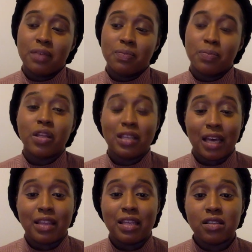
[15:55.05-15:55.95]
But yeah,
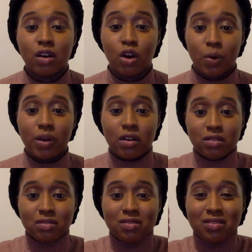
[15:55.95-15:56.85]
these are going
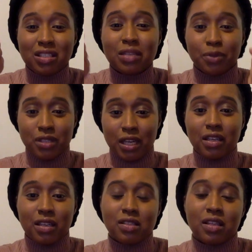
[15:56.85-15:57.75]
on
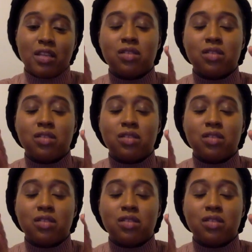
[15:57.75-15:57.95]
simultaneously.